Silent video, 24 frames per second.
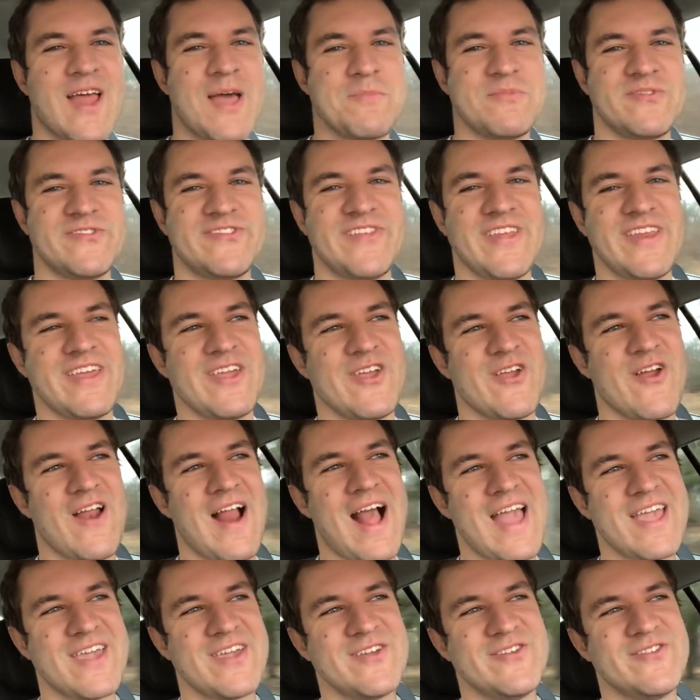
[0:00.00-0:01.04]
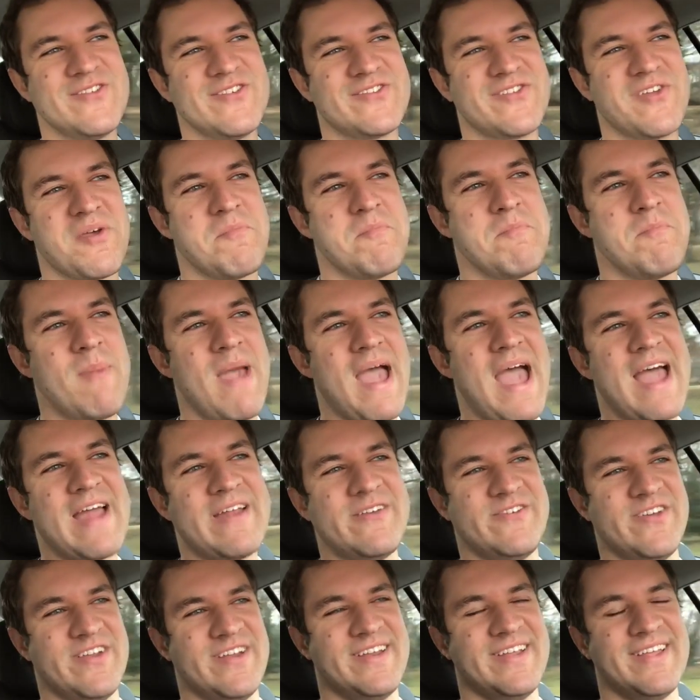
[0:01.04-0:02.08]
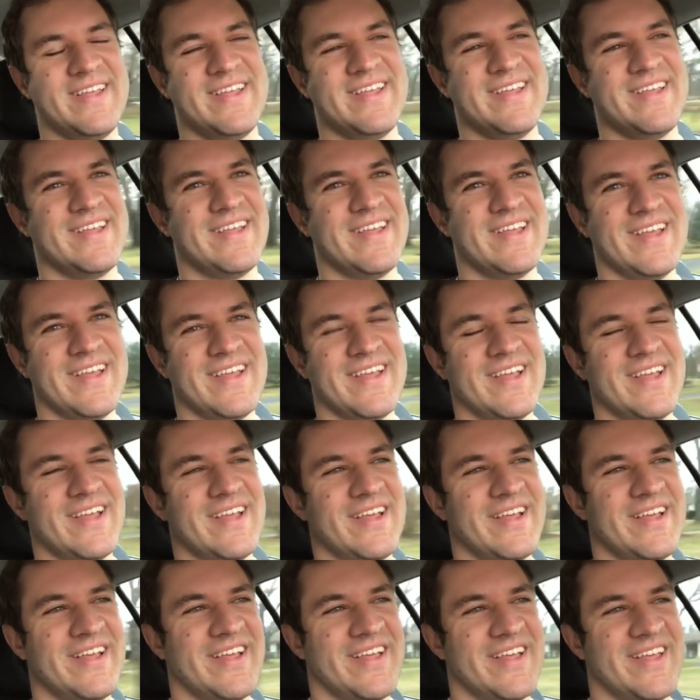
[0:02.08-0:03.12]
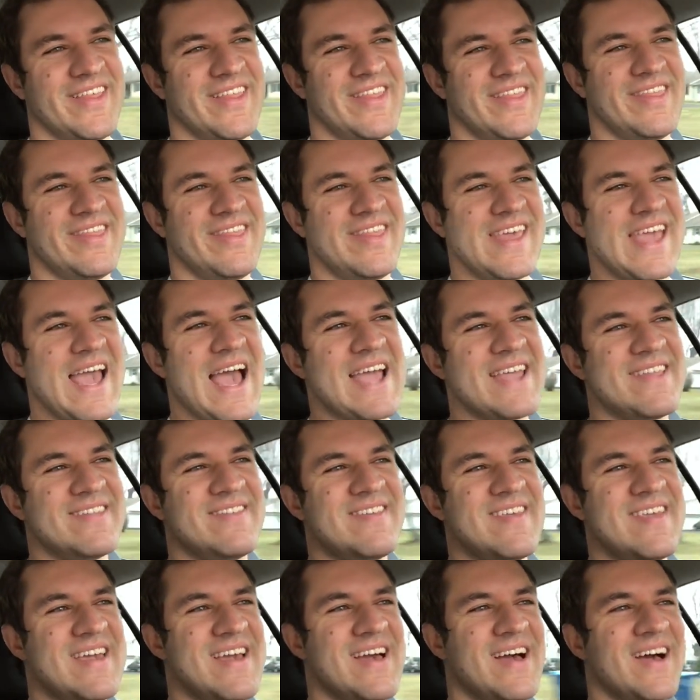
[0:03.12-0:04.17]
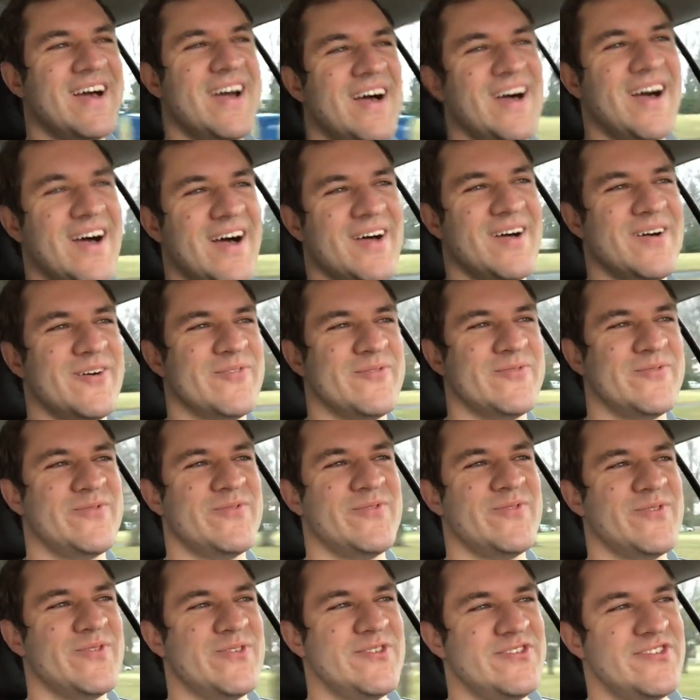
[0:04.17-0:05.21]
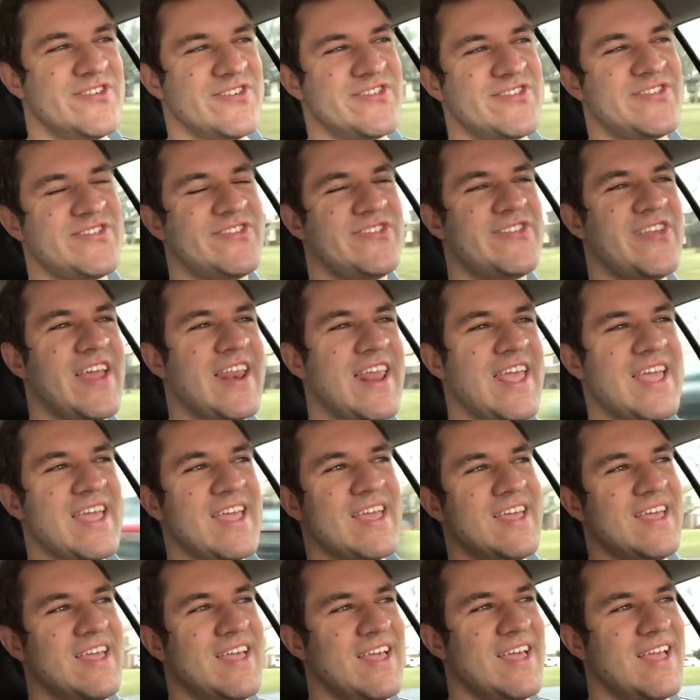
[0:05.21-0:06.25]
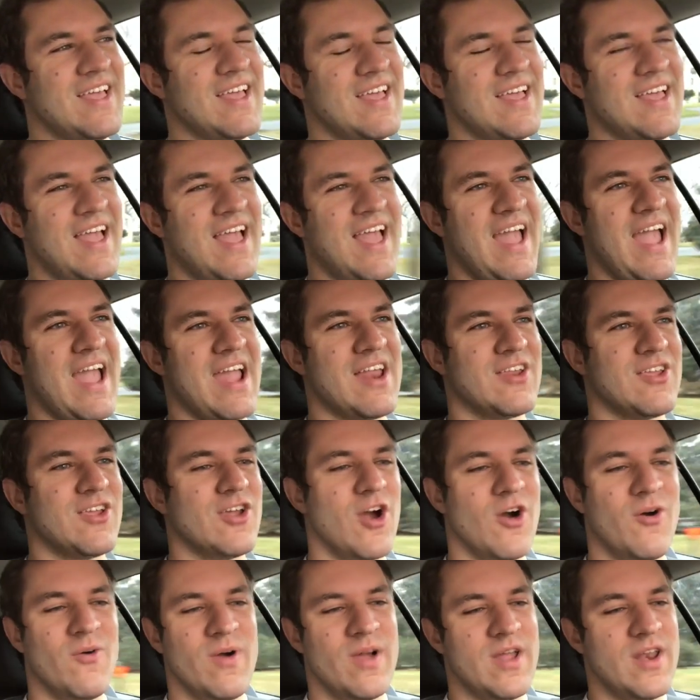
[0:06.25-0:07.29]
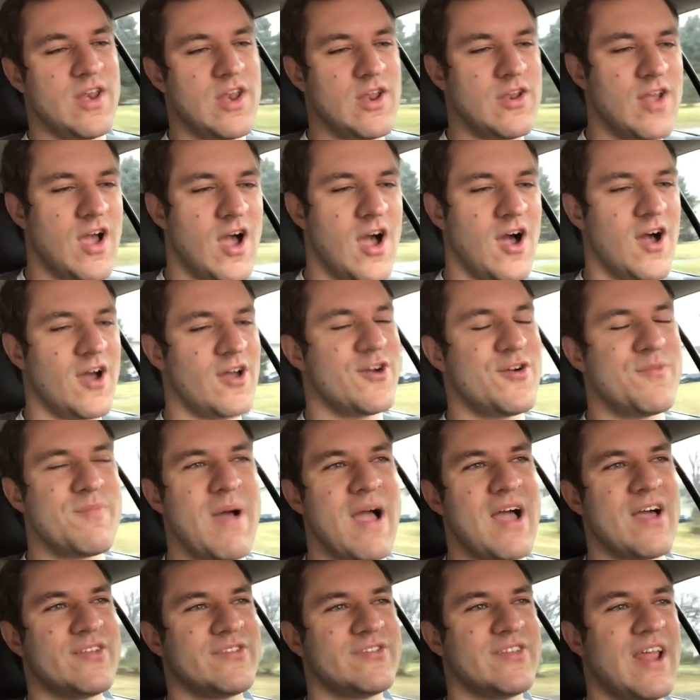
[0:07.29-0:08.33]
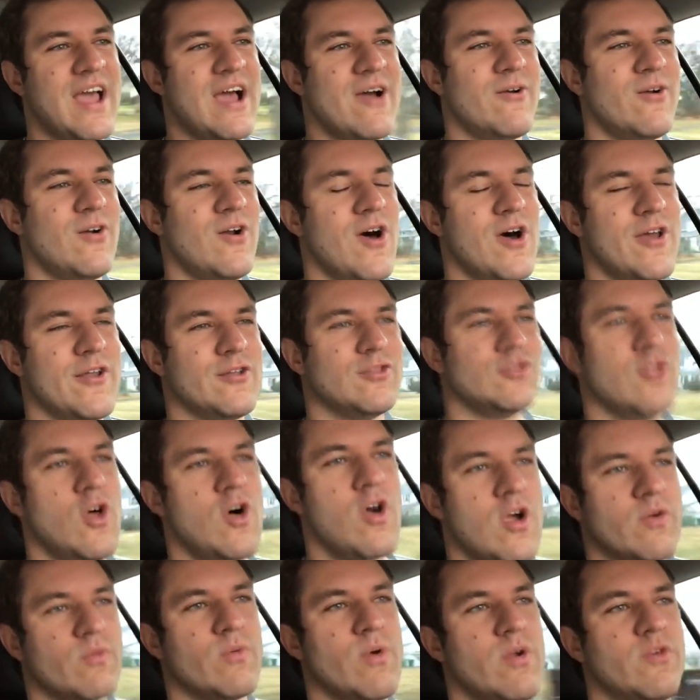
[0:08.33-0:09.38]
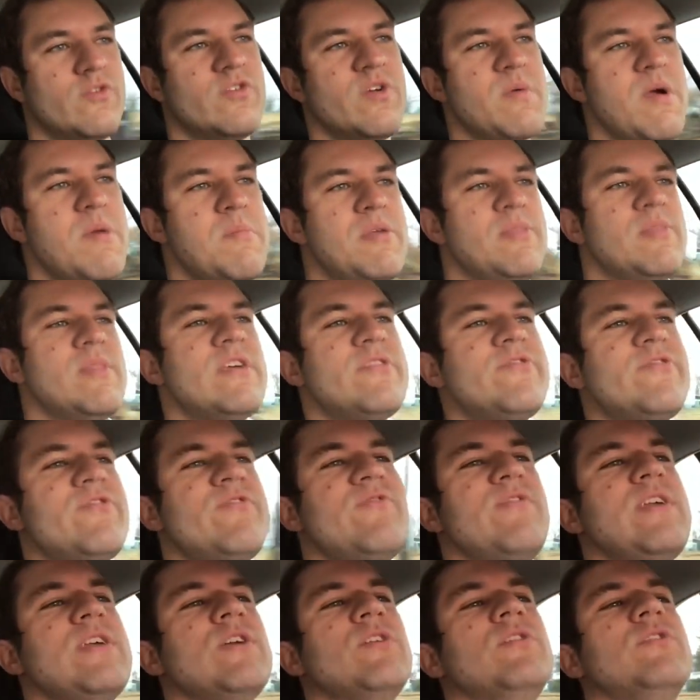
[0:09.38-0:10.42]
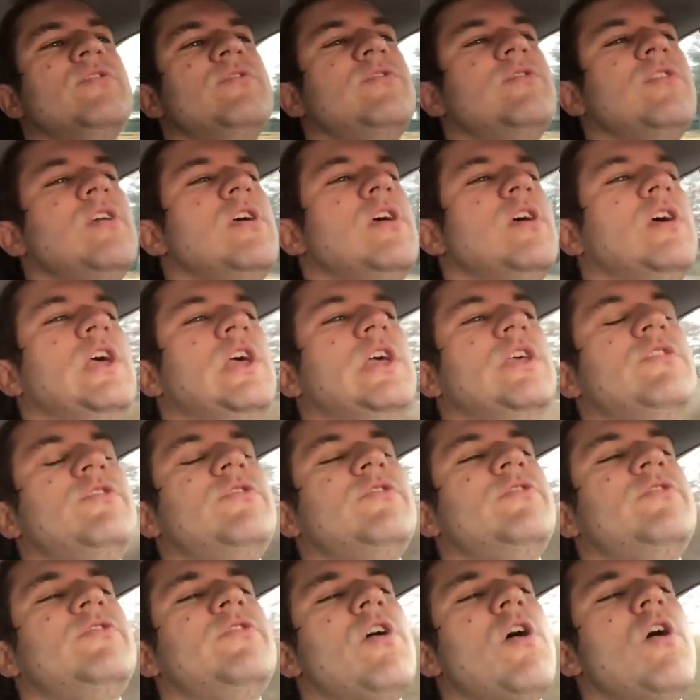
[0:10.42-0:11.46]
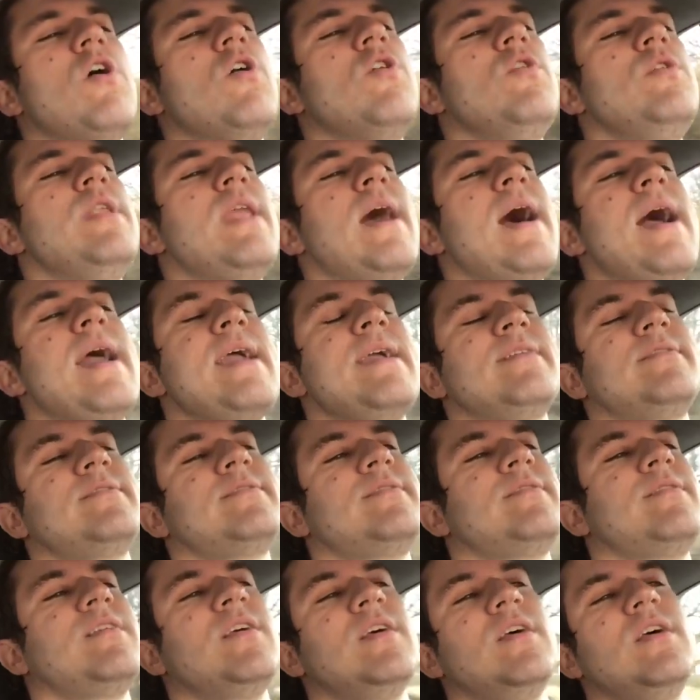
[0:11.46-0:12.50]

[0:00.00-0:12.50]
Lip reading: I'm sitting here, I can just imagine the idea of just sitting and going 100 miles an hour on a long road trip. I mean, this feels so nice.